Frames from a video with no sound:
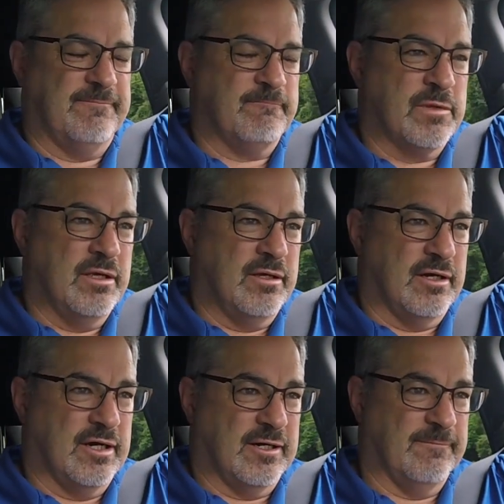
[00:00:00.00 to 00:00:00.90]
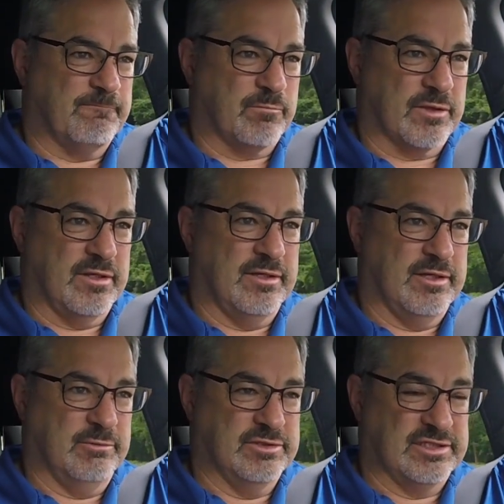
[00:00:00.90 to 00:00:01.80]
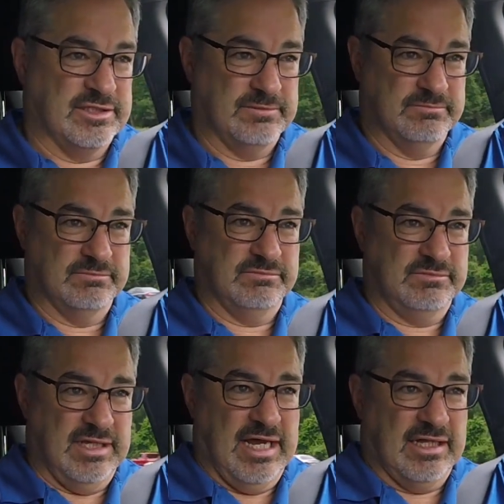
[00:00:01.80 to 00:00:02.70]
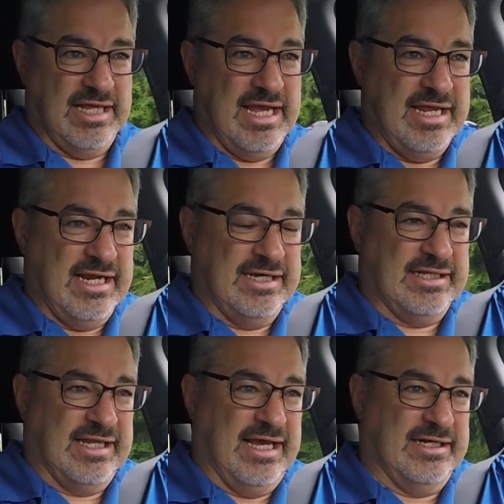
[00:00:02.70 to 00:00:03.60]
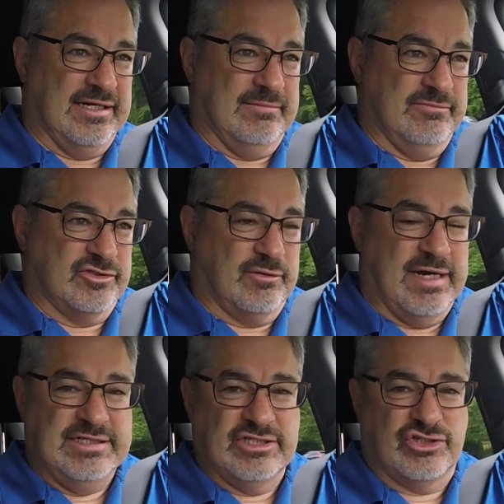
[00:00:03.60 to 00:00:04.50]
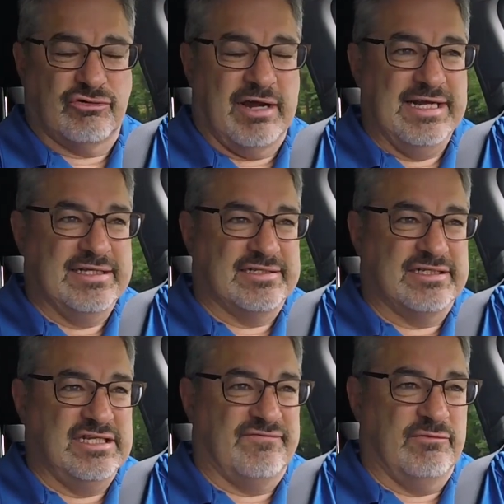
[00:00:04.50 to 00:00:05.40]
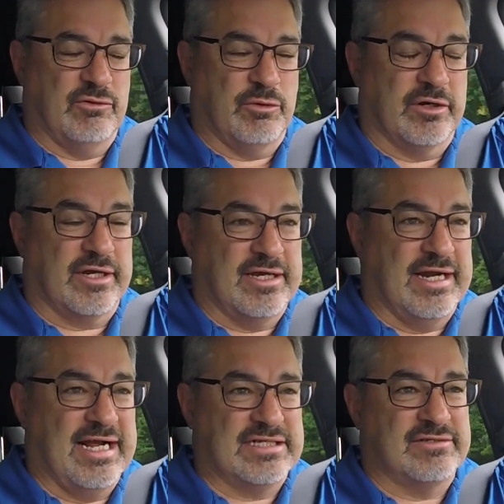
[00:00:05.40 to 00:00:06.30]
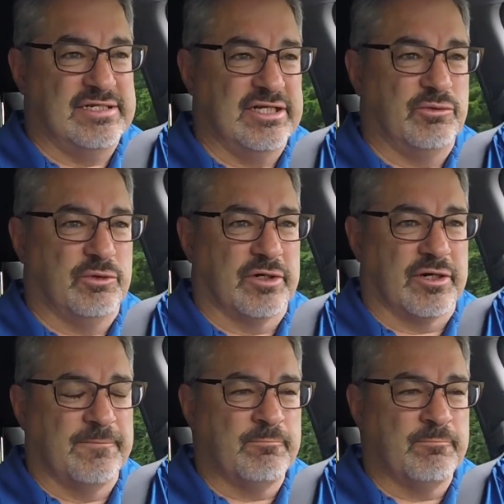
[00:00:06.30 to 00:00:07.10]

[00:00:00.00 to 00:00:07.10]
It was at L.A. and Atlanta. So I just tried it to see if it would work, and it actually did work.